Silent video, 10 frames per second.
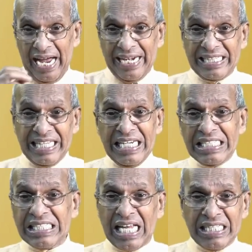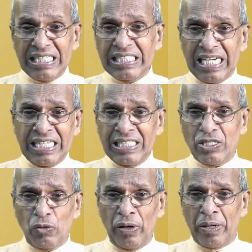And these
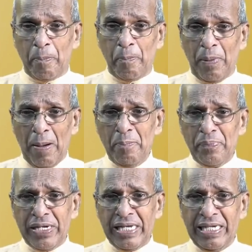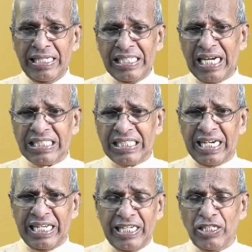suggestions were pumped,
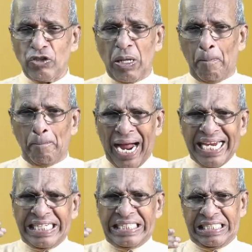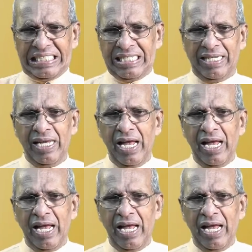injected into the minds.